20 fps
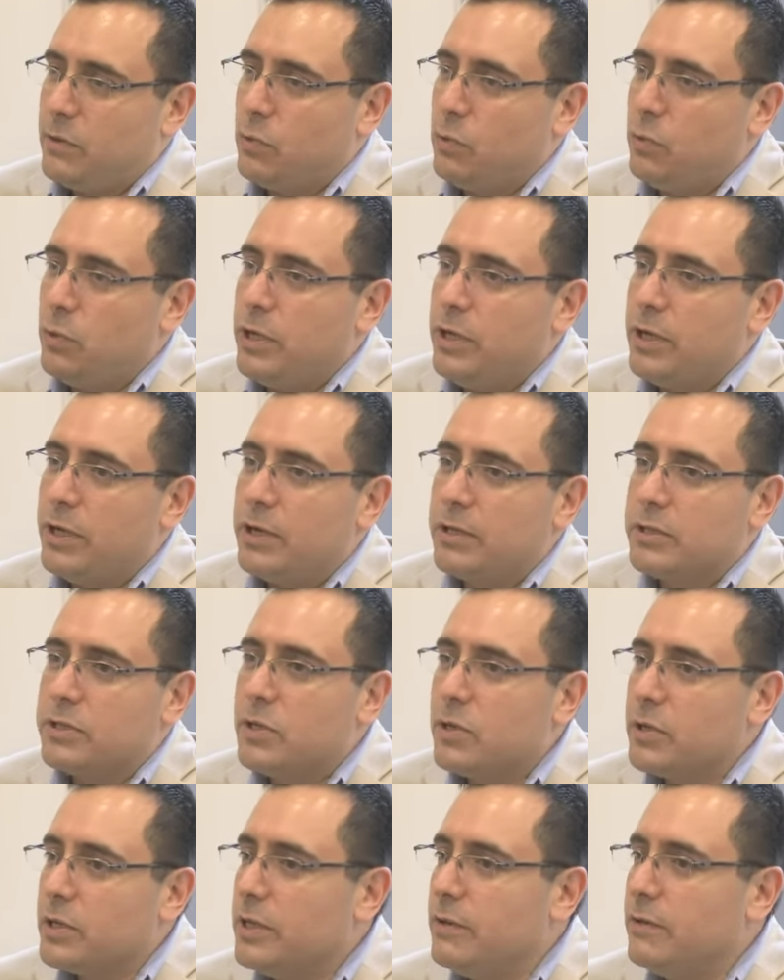We are
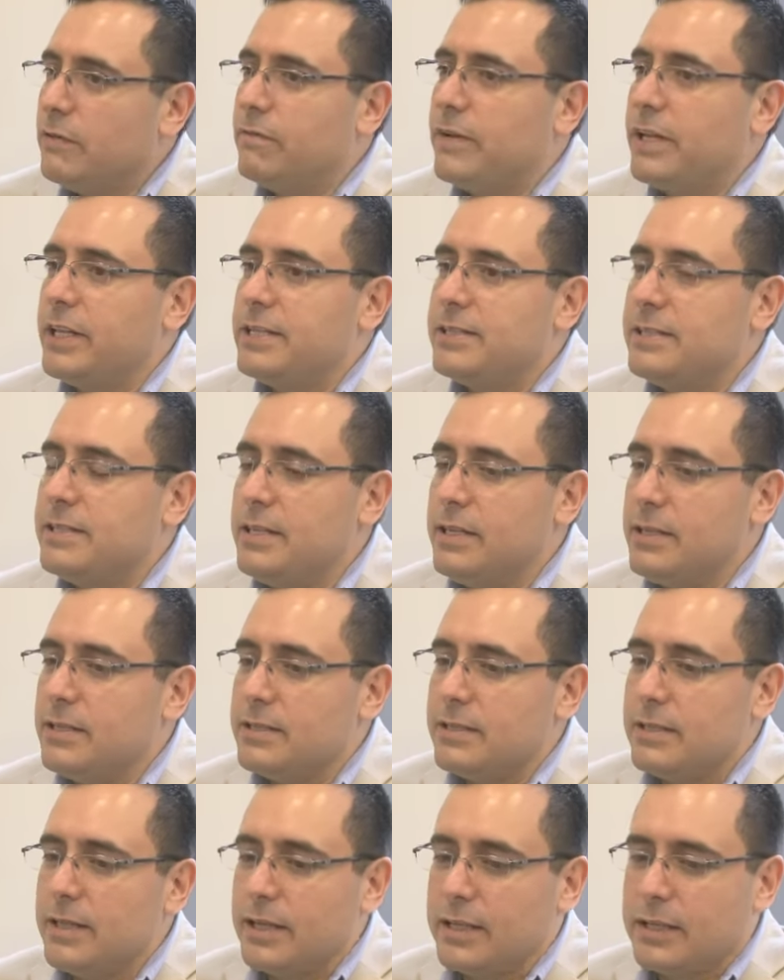talking of a
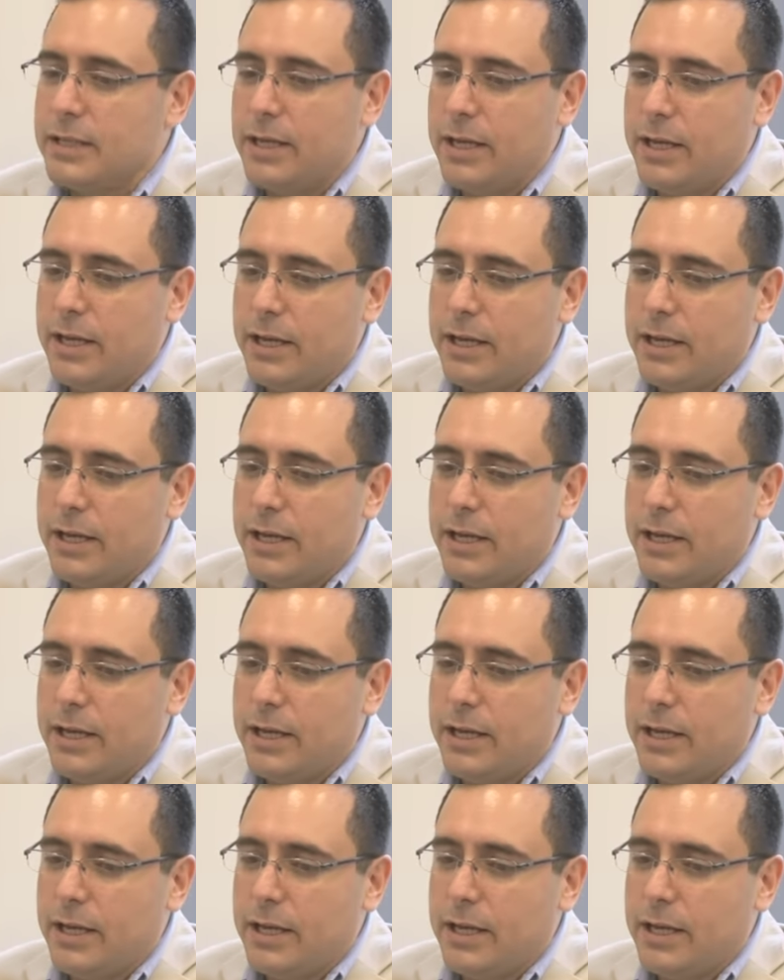disease that